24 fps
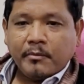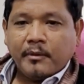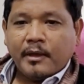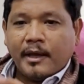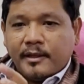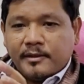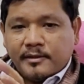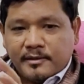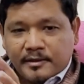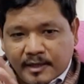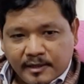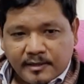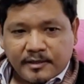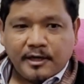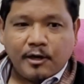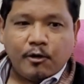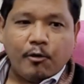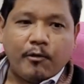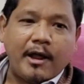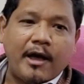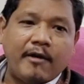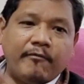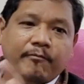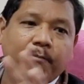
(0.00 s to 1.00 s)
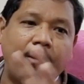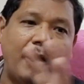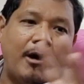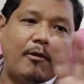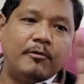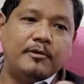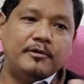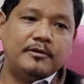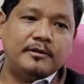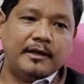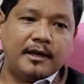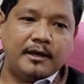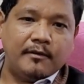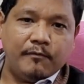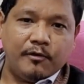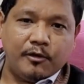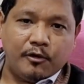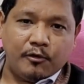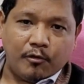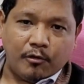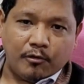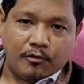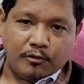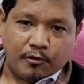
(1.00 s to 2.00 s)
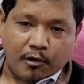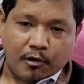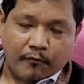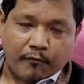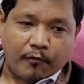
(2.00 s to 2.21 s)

And since they don't have powers, they can withdraw